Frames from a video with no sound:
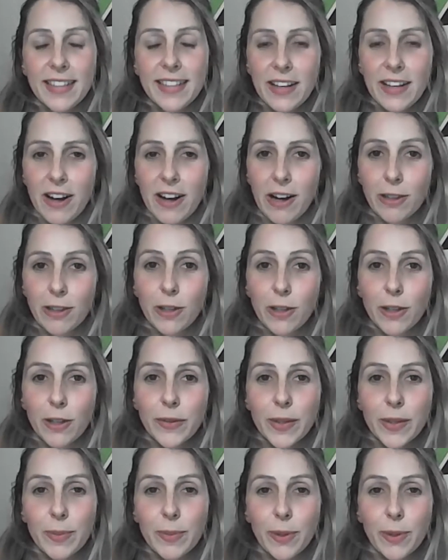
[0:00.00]
there are a lot
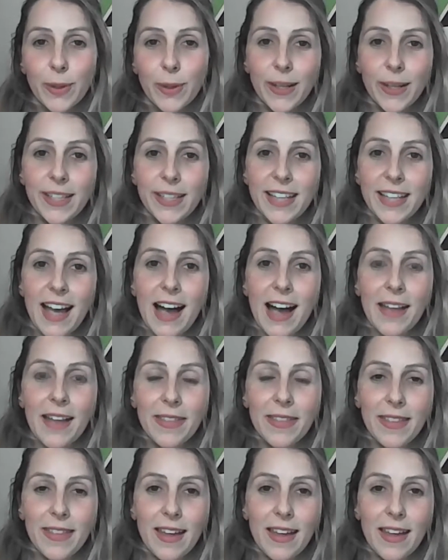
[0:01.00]
of employers out